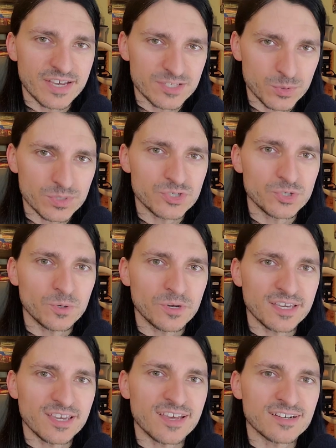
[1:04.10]
yet to
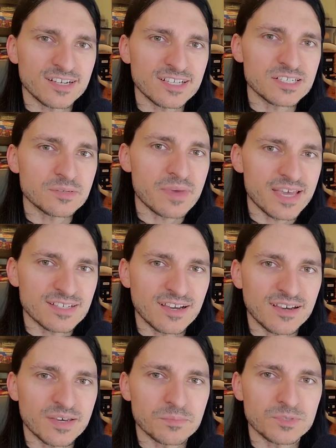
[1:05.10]
enjoy, and I need to make
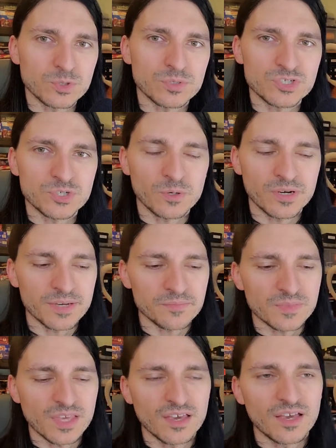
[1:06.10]
time to enjoy.
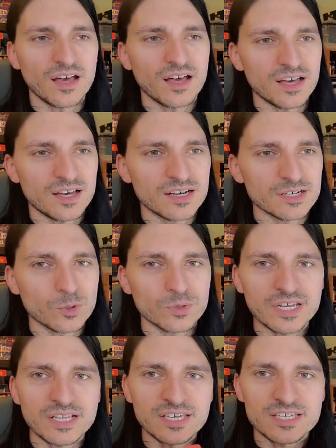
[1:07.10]

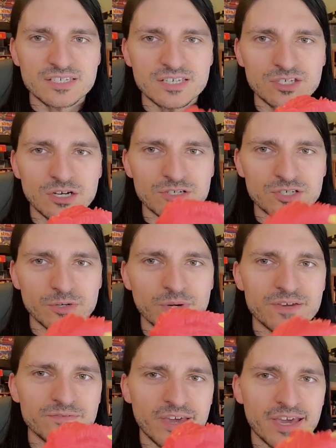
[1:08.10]
Cornelius is also
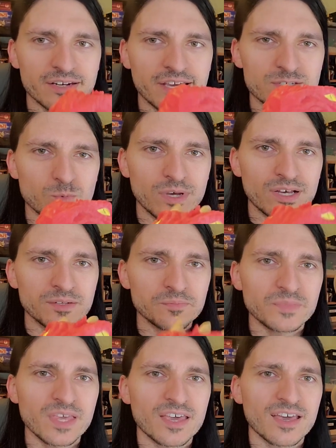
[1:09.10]
a fan as well.
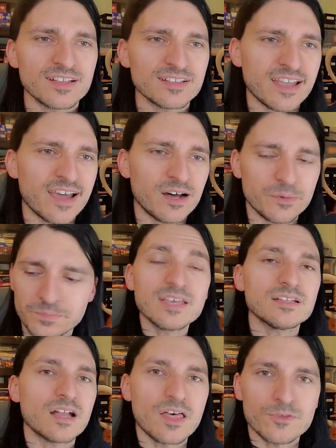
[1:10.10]
Now,
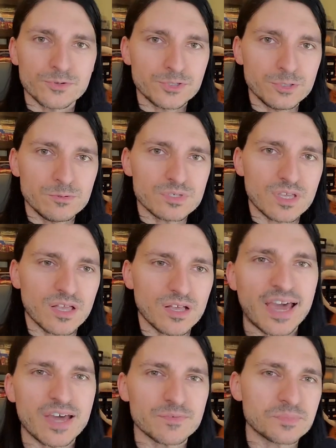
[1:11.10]
in other news,
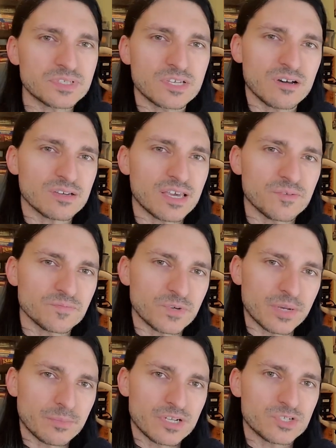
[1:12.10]
I haven't been talking
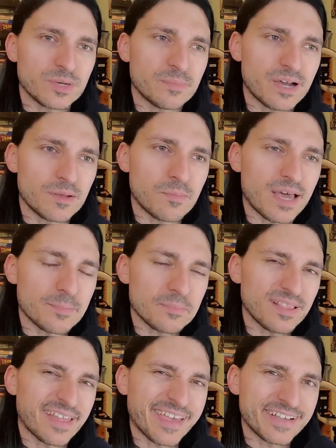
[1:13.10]
very much about my
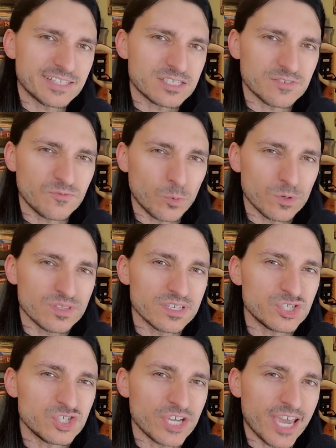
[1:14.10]
plans for the
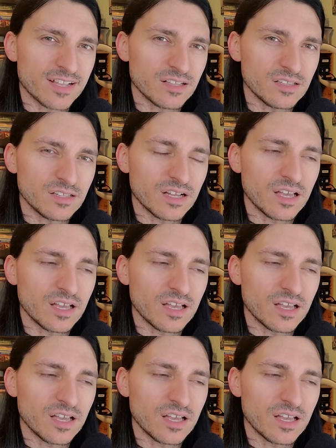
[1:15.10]
channel.